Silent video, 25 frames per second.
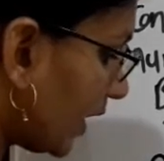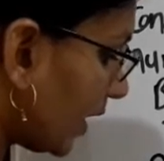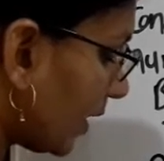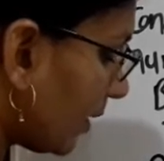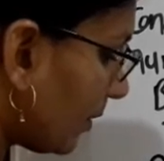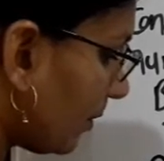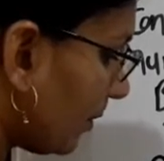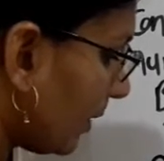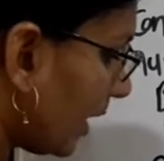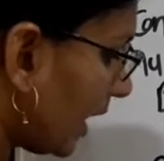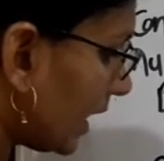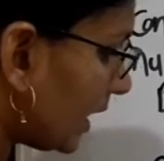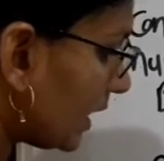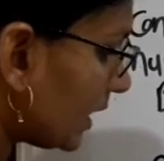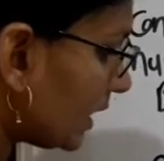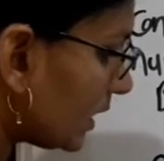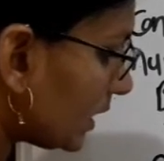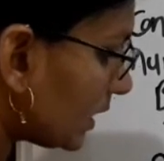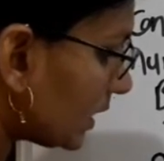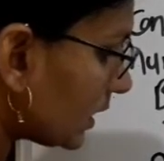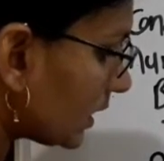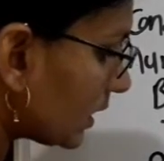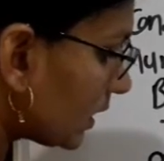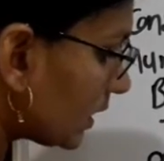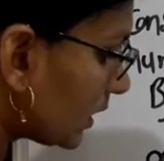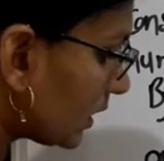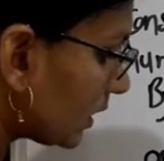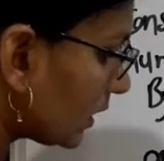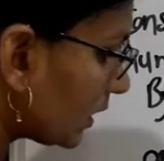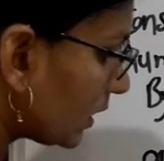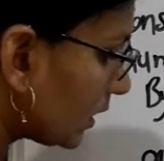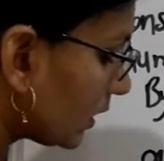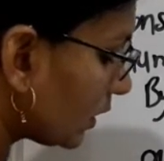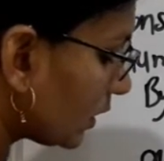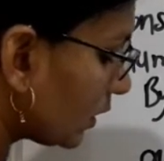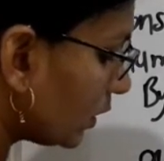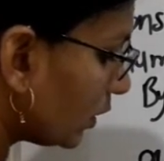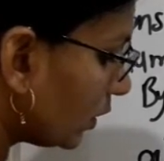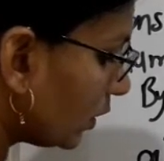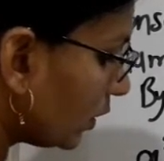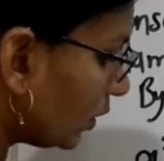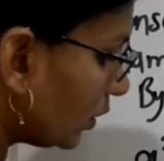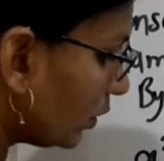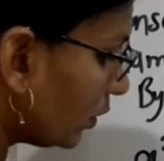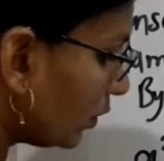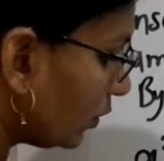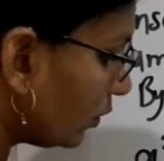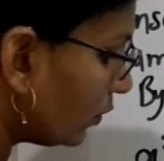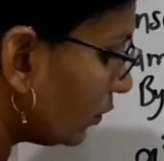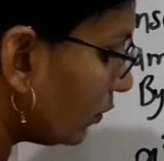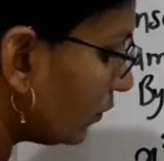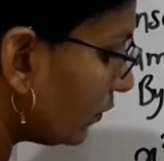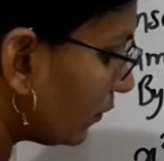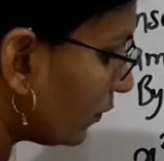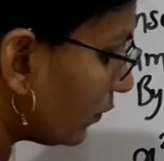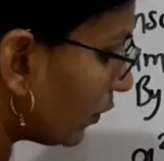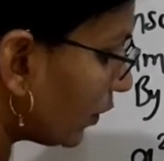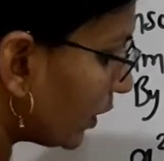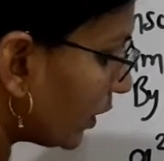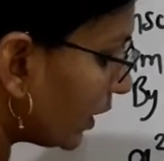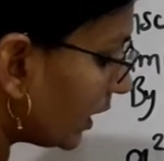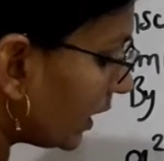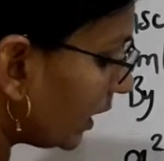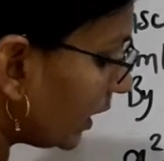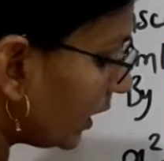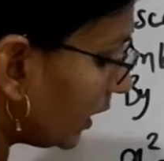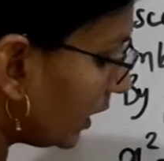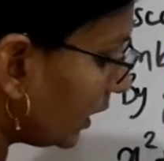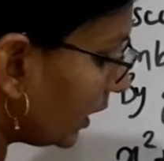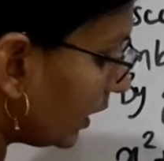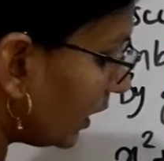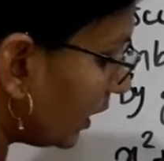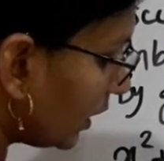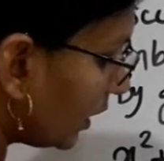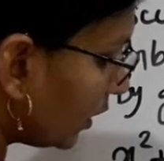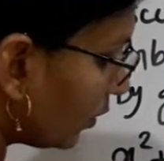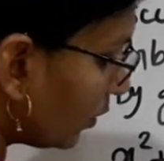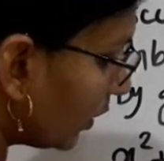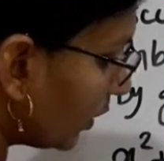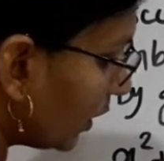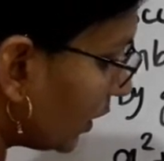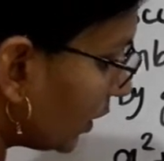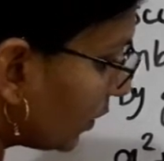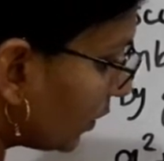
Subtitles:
minus 240 equal